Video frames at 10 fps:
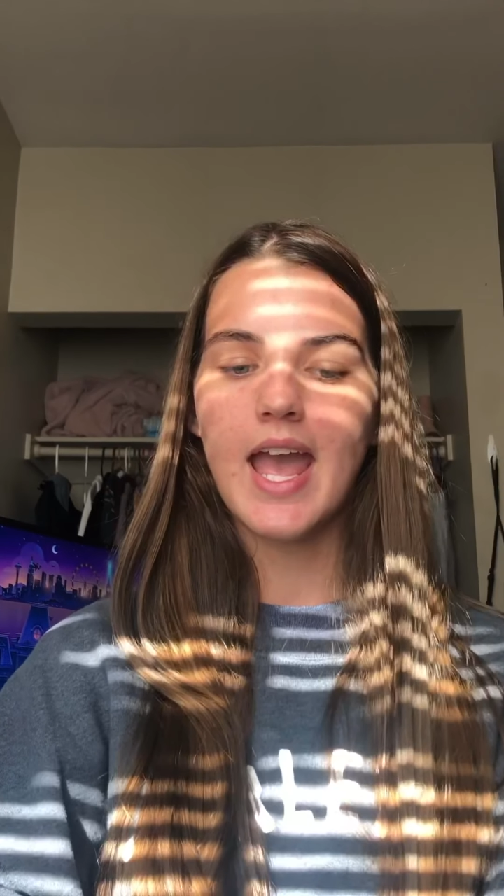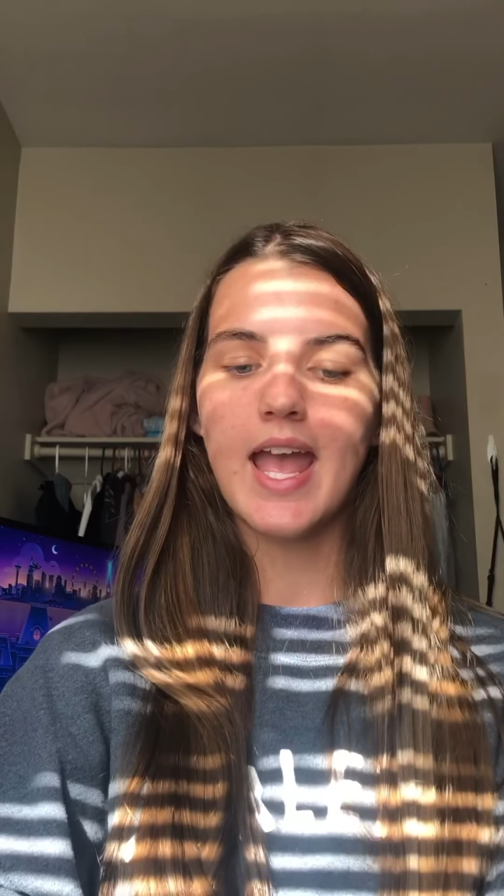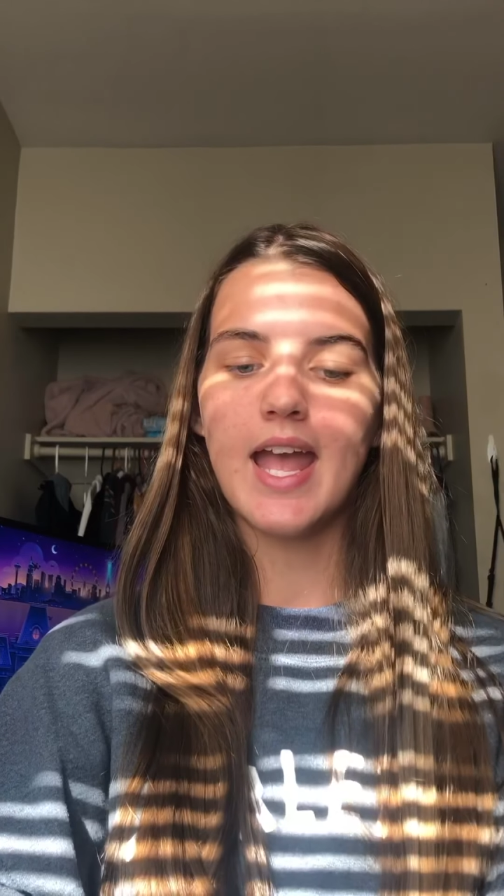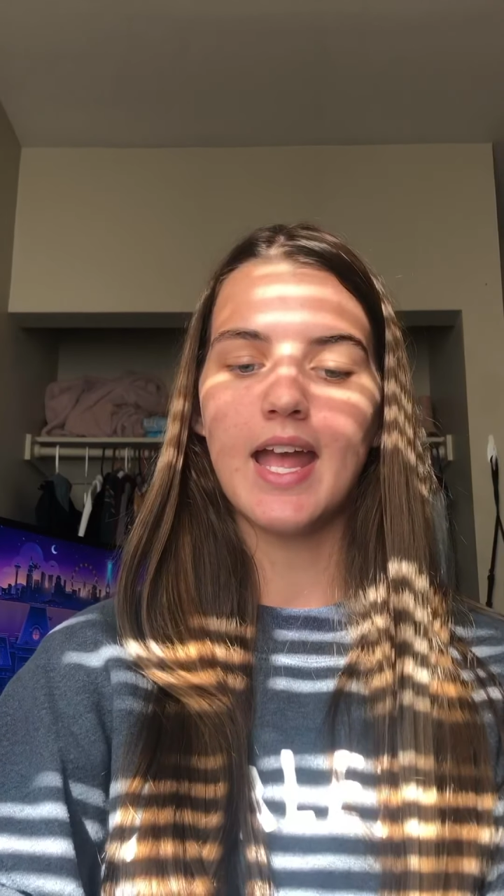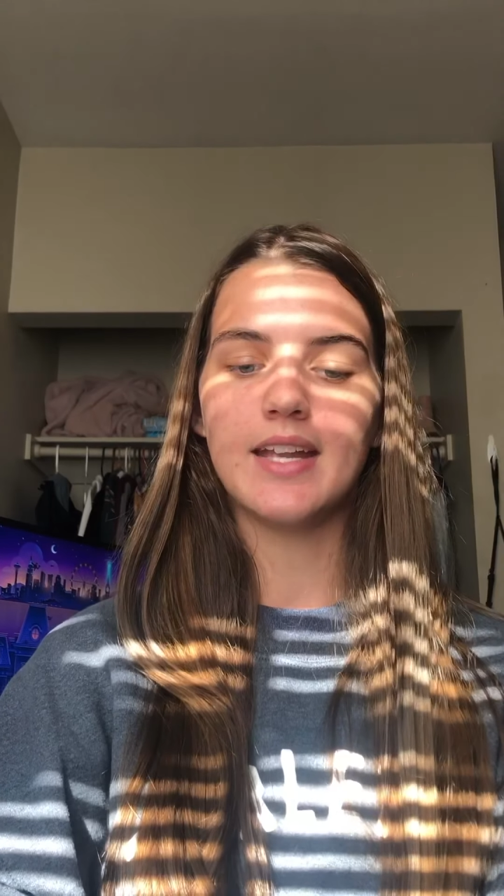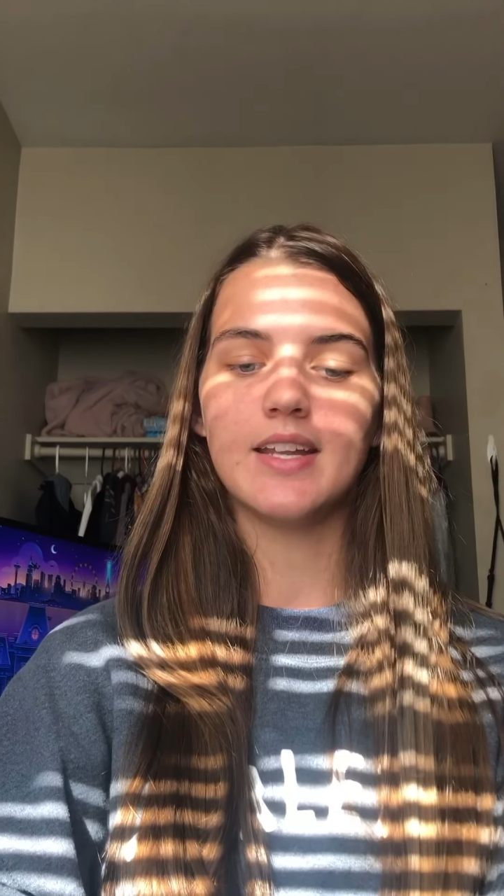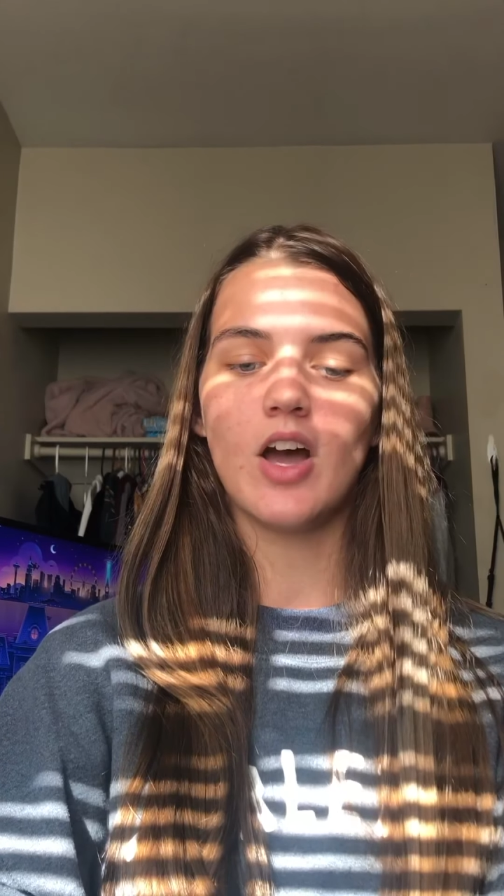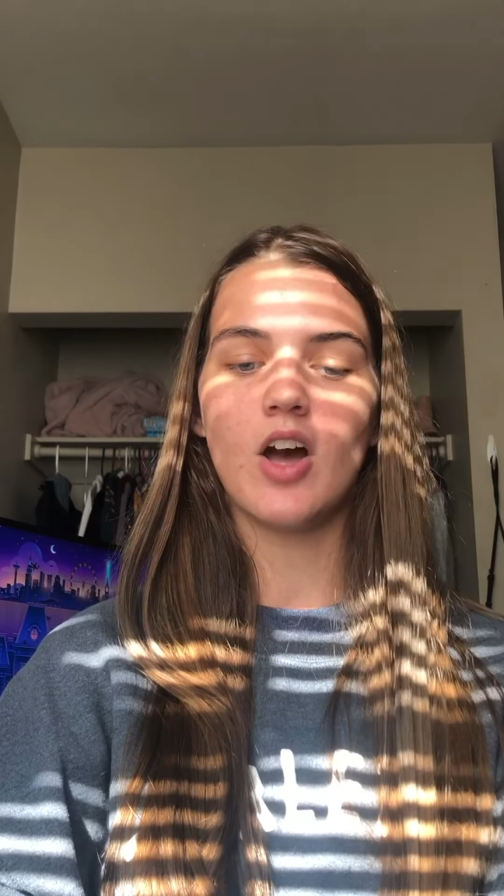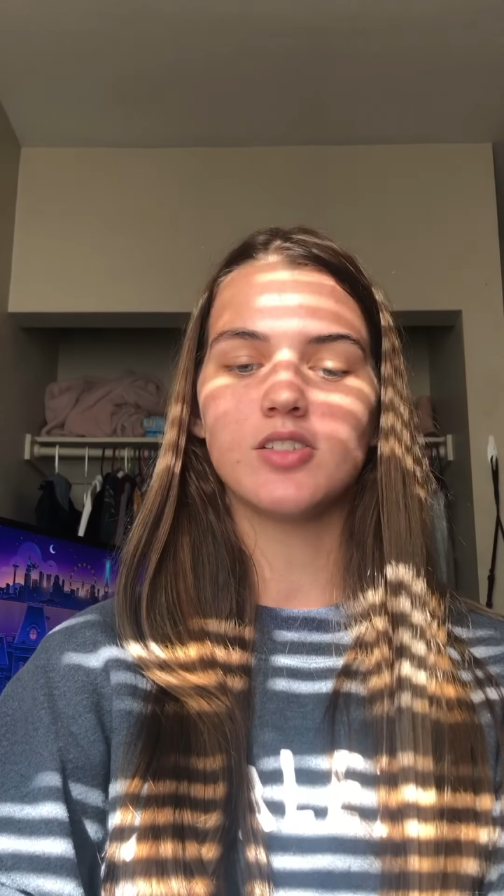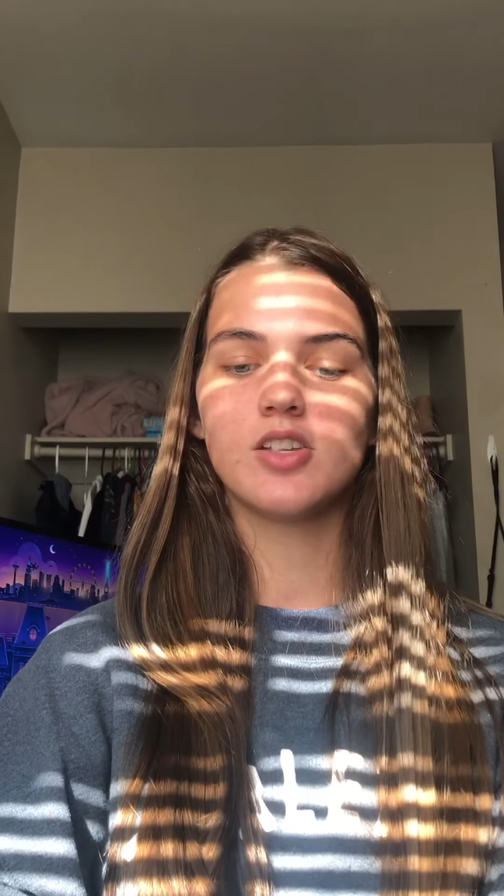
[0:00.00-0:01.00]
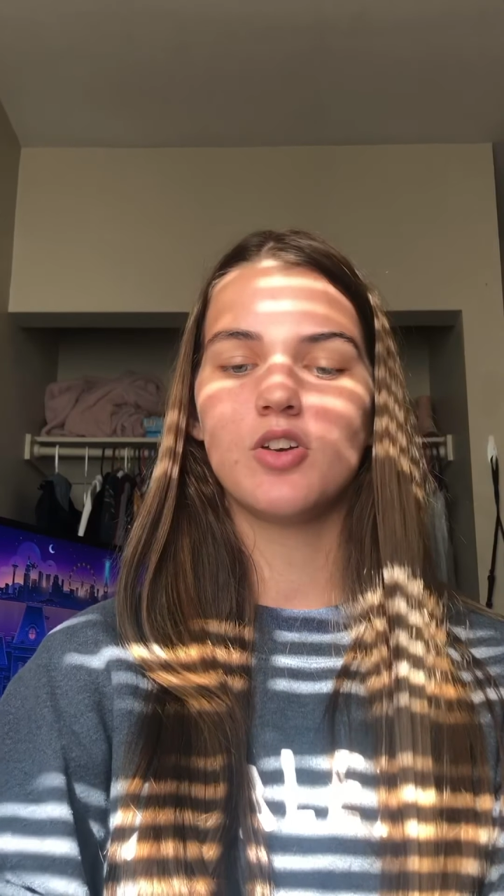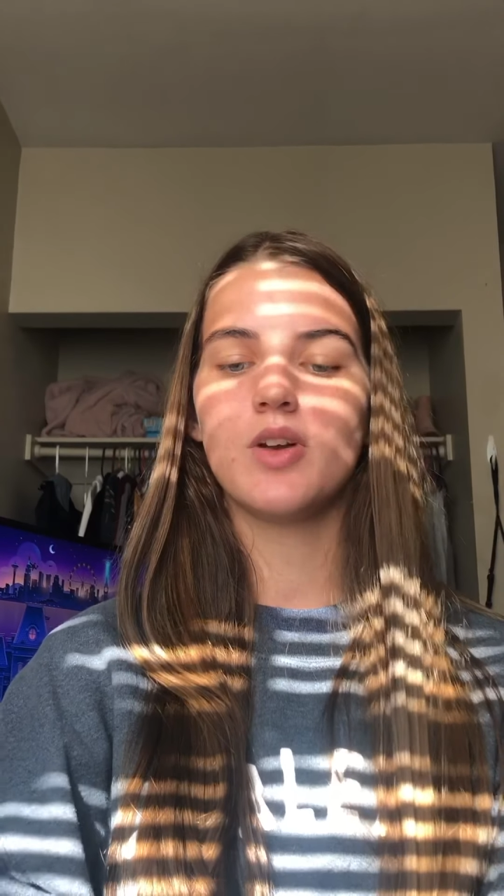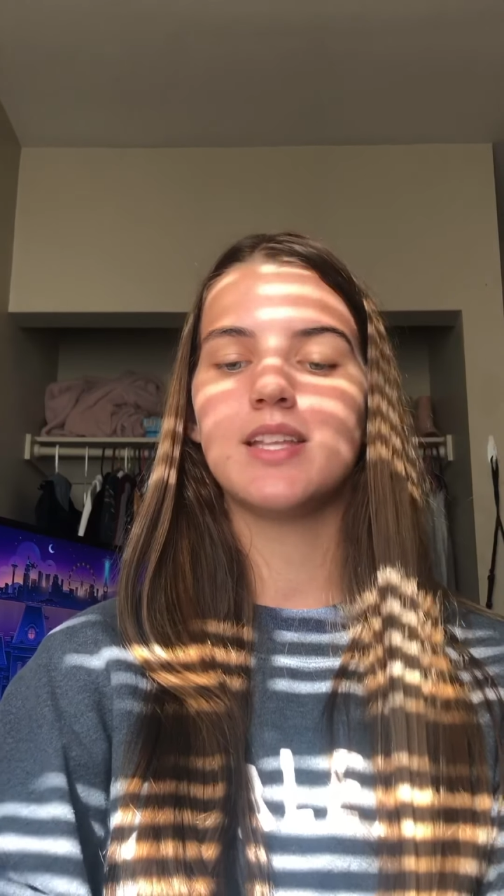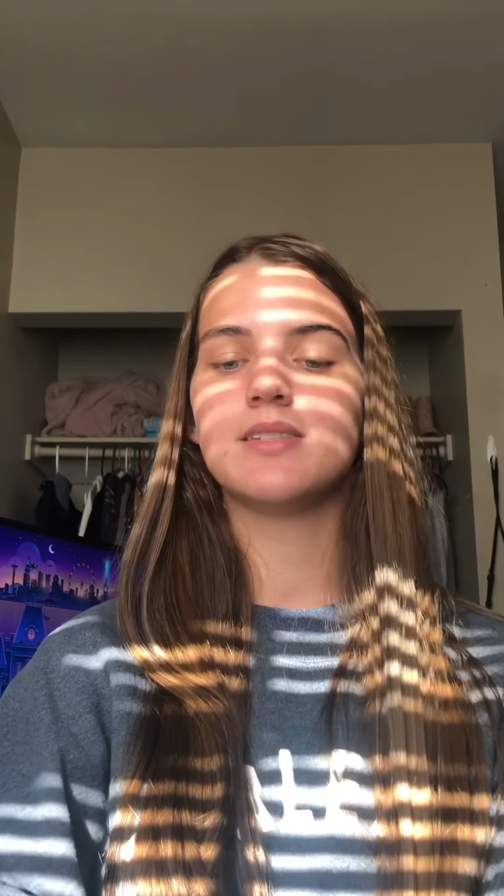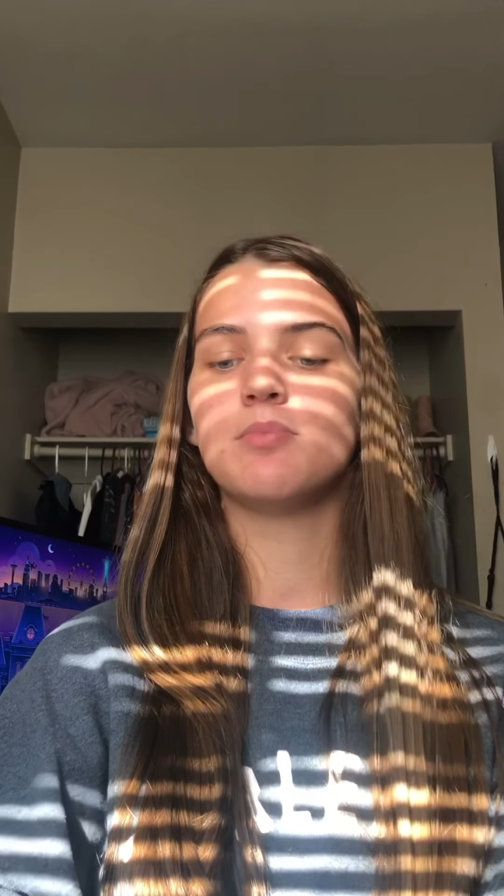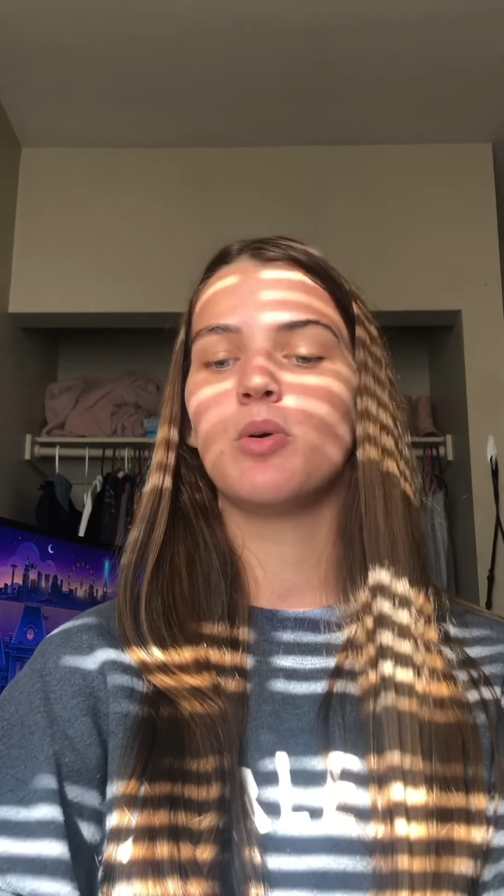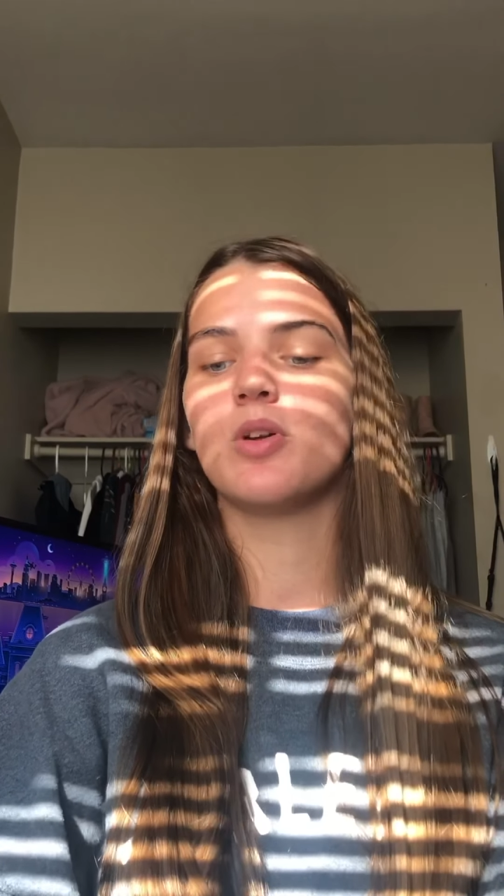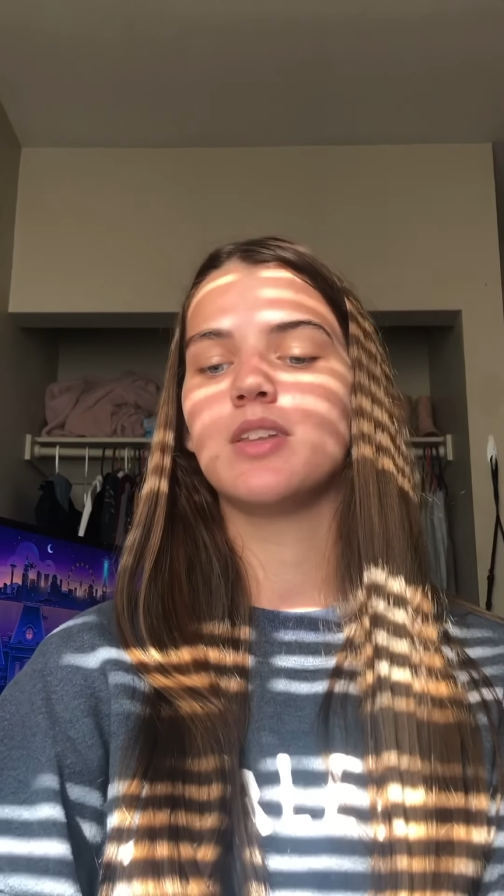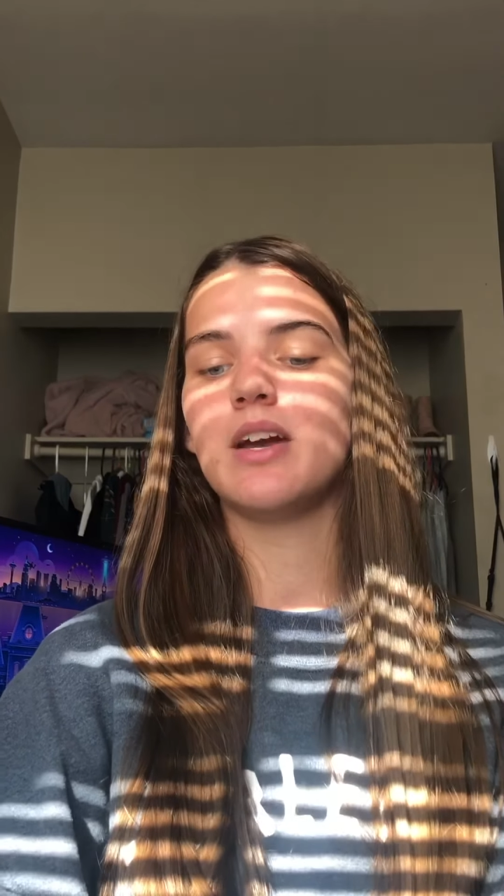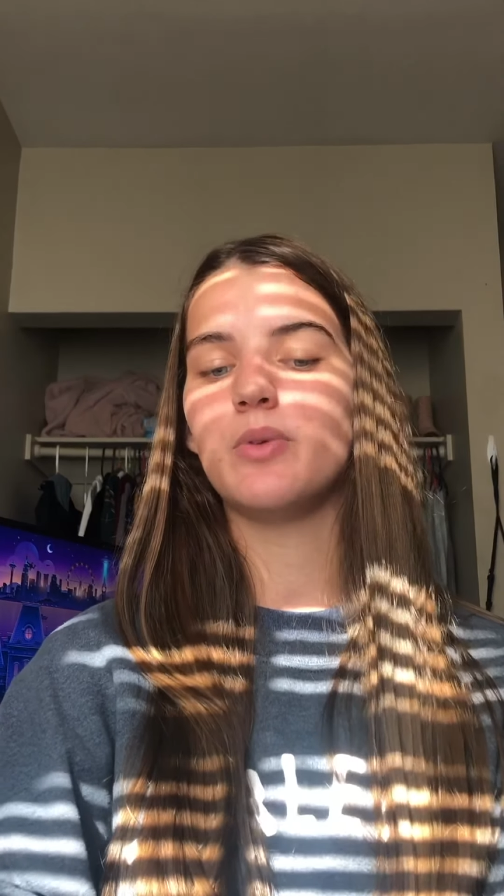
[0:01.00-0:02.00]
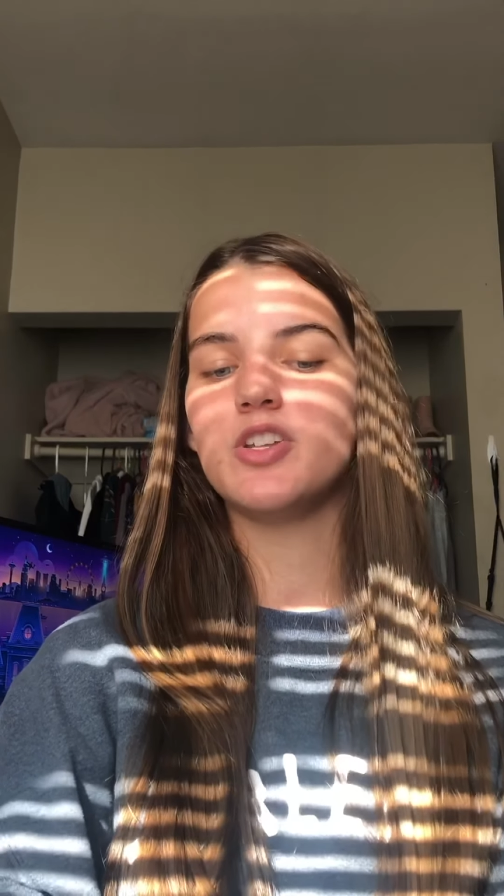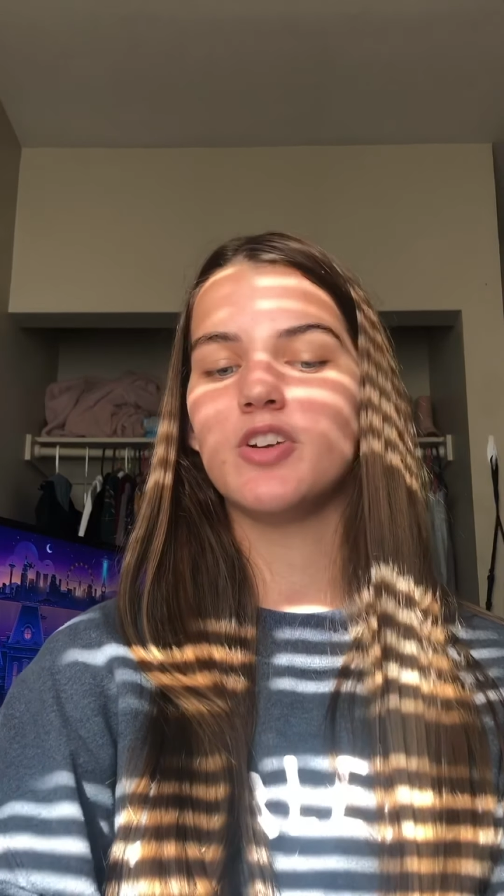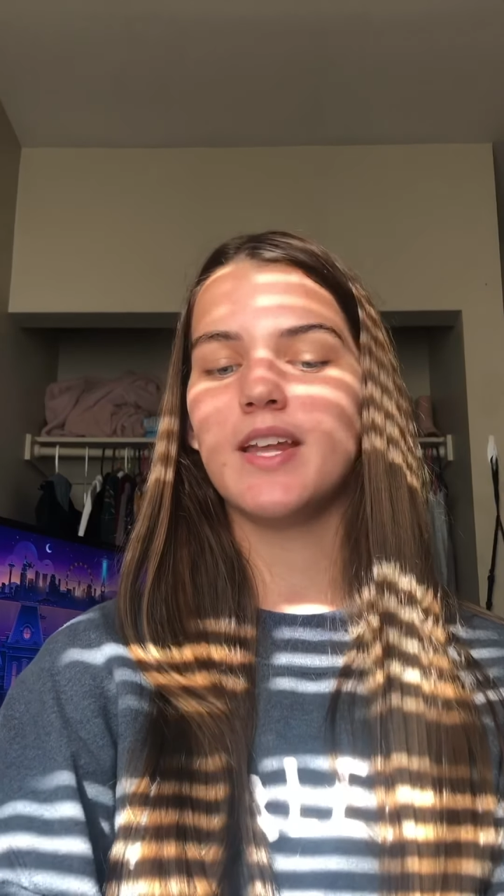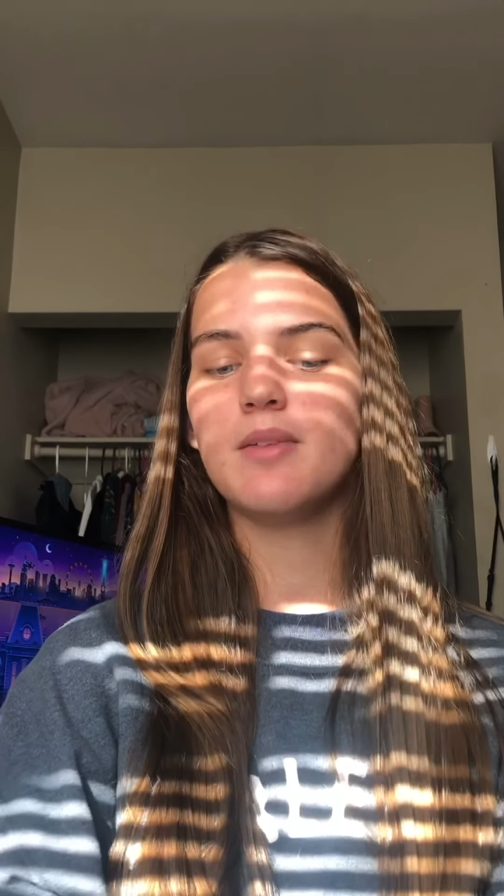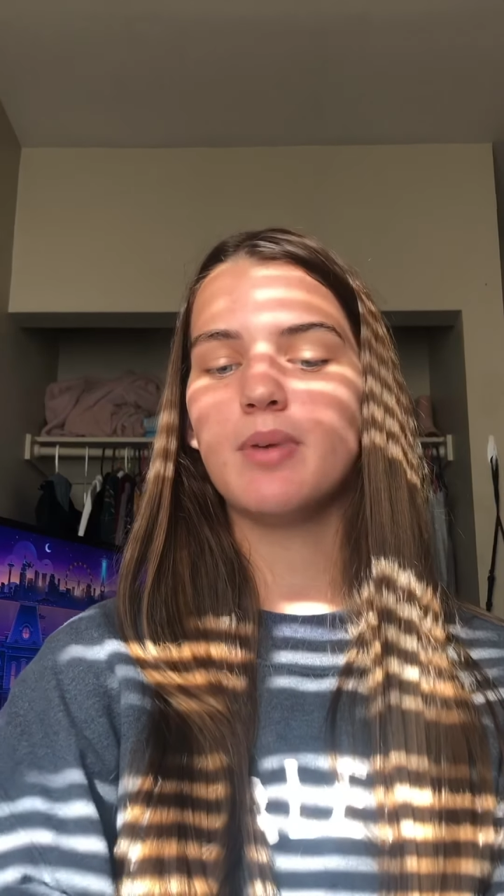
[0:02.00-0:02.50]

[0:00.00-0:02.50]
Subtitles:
and also it's important that we train